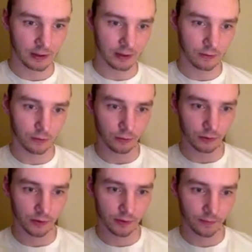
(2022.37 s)

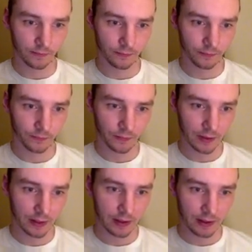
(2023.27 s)
equals
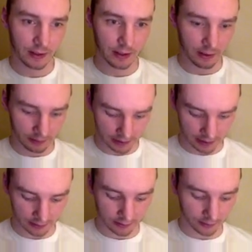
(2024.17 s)
enemy
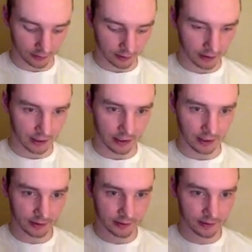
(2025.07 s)
hit dot
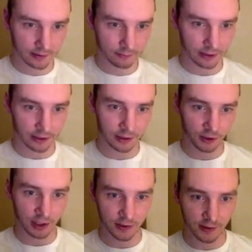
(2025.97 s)
x. But I'm going to
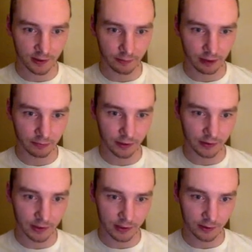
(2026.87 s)
change this in a minute
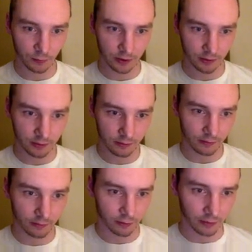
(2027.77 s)
because this is
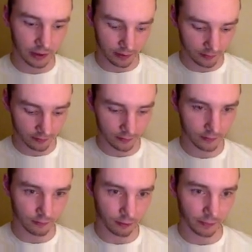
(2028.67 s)

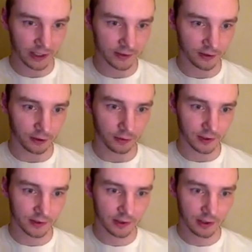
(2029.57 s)
the wrong place to do this.